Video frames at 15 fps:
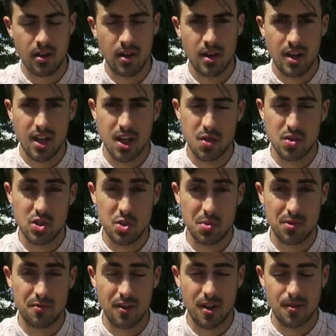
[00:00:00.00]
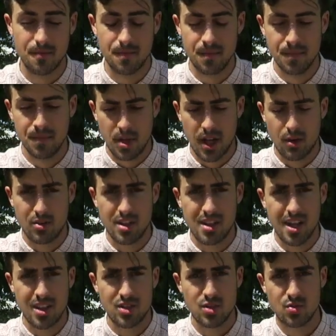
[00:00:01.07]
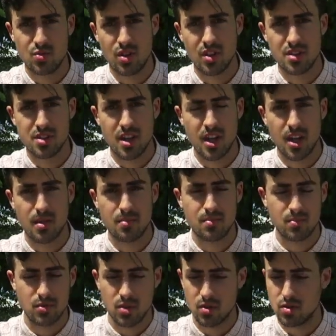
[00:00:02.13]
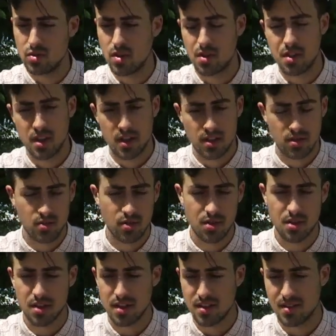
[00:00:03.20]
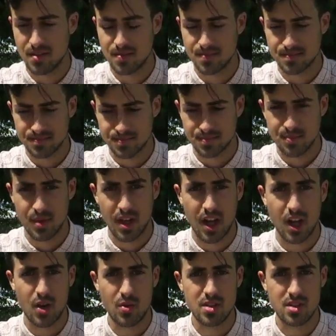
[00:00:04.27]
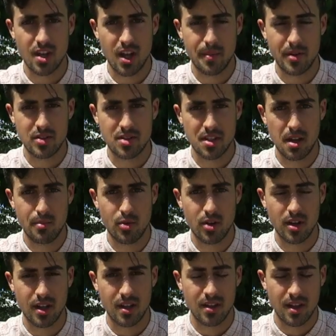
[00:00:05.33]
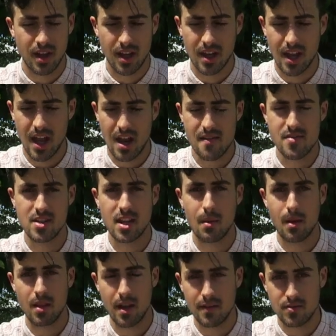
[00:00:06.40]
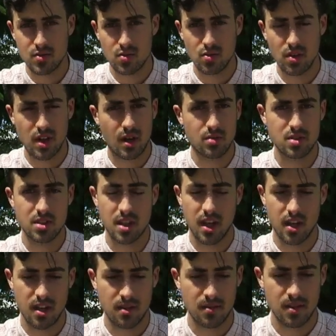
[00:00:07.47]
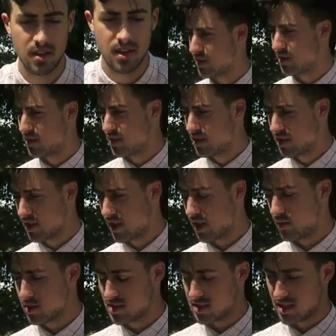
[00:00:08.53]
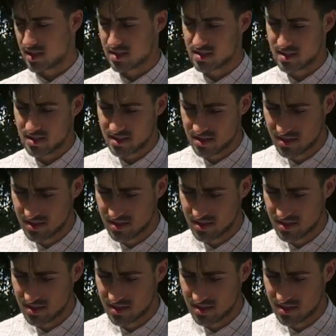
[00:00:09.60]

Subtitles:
and it was super fun. But I would attend school all the time, go do the thing, but I always thought about skateboarding, and every time I left school I was skating. Okay, what's next?